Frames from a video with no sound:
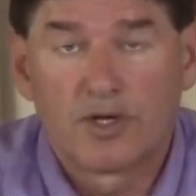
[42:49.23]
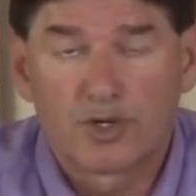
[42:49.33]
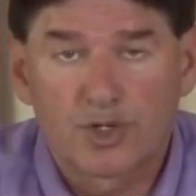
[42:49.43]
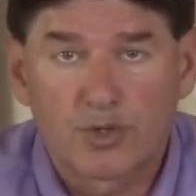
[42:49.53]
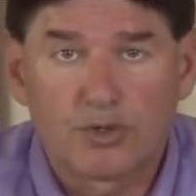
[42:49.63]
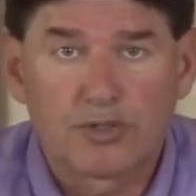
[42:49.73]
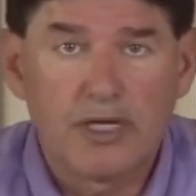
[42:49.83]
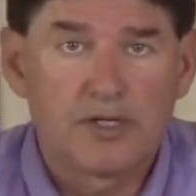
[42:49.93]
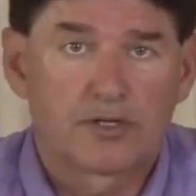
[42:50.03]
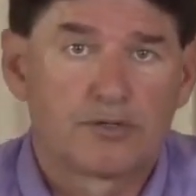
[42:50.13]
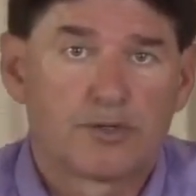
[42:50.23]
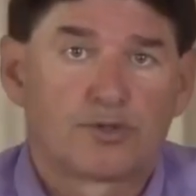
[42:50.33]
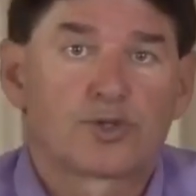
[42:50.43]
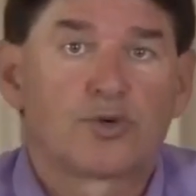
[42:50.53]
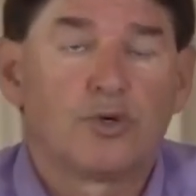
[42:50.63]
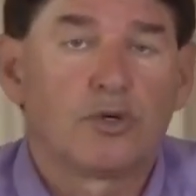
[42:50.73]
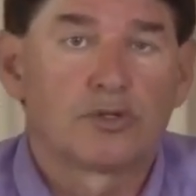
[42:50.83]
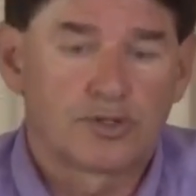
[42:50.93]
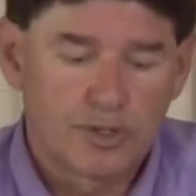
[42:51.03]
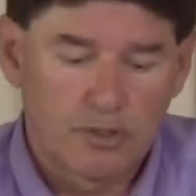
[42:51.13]
Your school teachers in
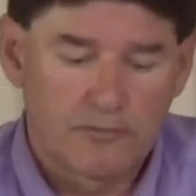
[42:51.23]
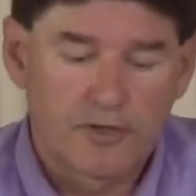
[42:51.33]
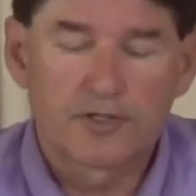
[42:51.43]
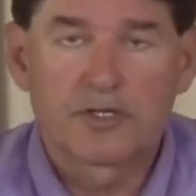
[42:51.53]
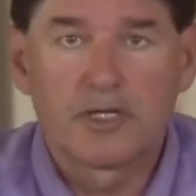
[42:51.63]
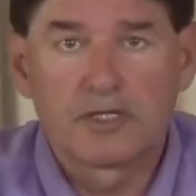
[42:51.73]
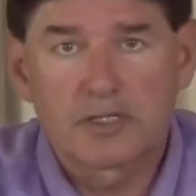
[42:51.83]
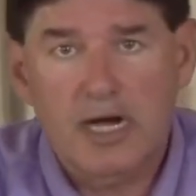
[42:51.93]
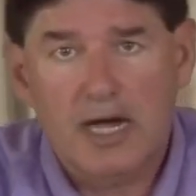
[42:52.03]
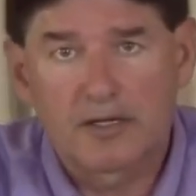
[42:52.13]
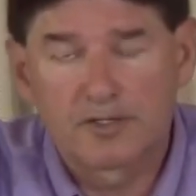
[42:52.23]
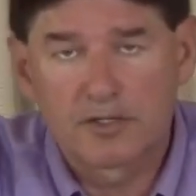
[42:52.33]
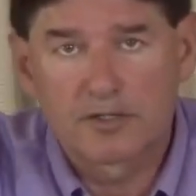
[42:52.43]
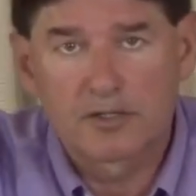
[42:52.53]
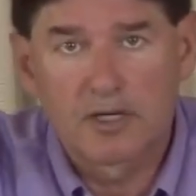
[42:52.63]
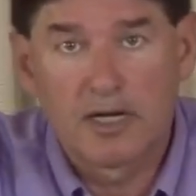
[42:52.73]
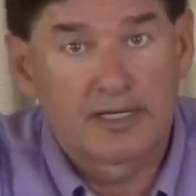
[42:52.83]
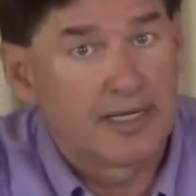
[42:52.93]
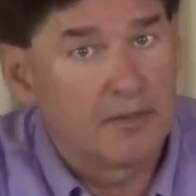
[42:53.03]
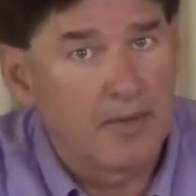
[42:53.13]
schools, universities, colleges, and
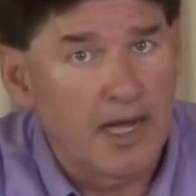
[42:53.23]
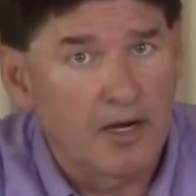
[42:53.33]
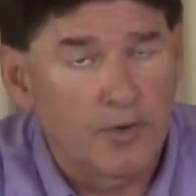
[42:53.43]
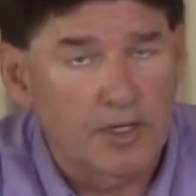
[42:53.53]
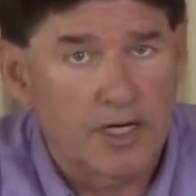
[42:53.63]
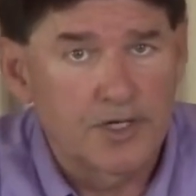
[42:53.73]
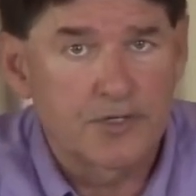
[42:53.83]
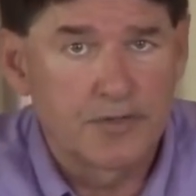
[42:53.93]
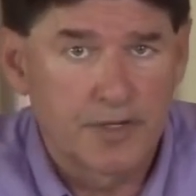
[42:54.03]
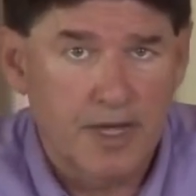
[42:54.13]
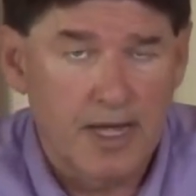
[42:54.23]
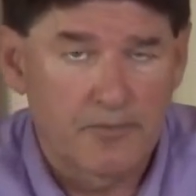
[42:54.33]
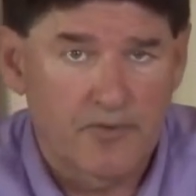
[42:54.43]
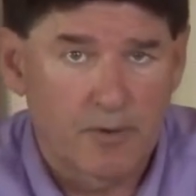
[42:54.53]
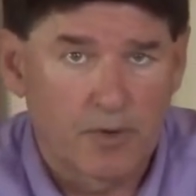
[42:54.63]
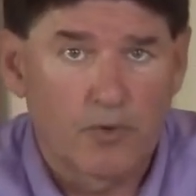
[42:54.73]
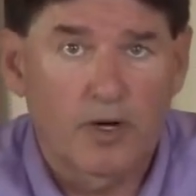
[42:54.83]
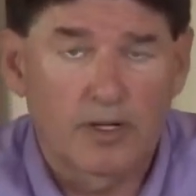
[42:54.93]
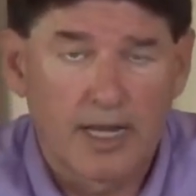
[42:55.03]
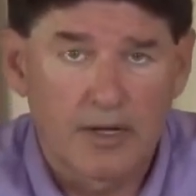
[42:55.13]
it didn't matter what country you came from or
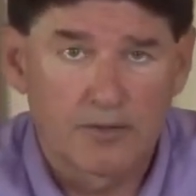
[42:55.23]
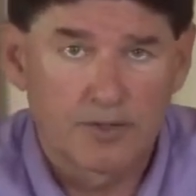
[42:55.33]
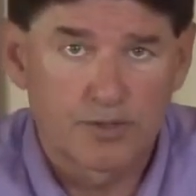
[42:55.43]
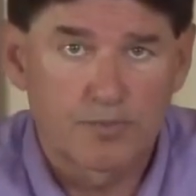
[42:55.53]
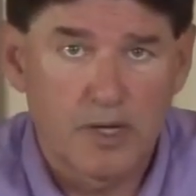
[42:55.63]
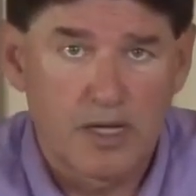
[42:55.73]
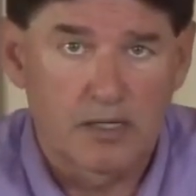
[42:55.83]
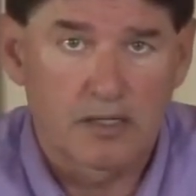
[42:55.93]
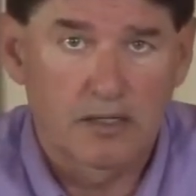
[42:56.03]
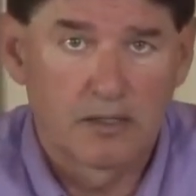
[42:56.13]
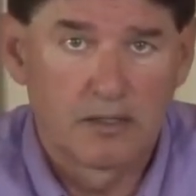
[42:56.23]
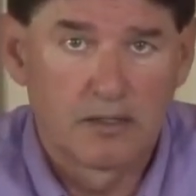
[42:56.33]
what language you speak.